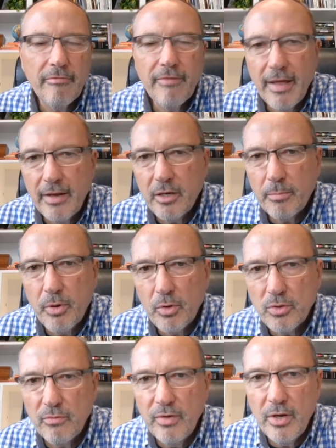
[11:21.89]
failing to
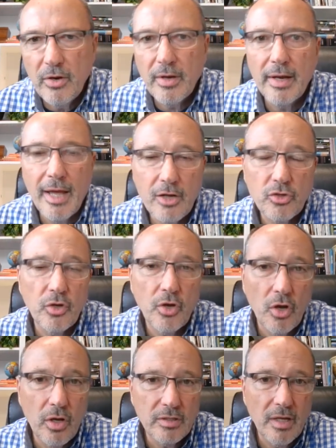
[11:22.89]
persevere can actually
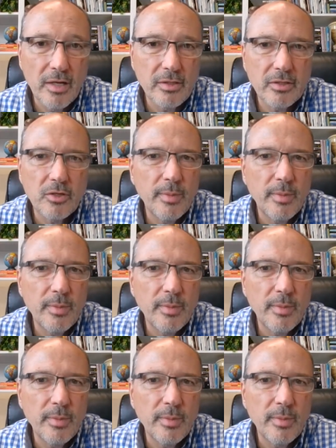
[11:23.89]
cause us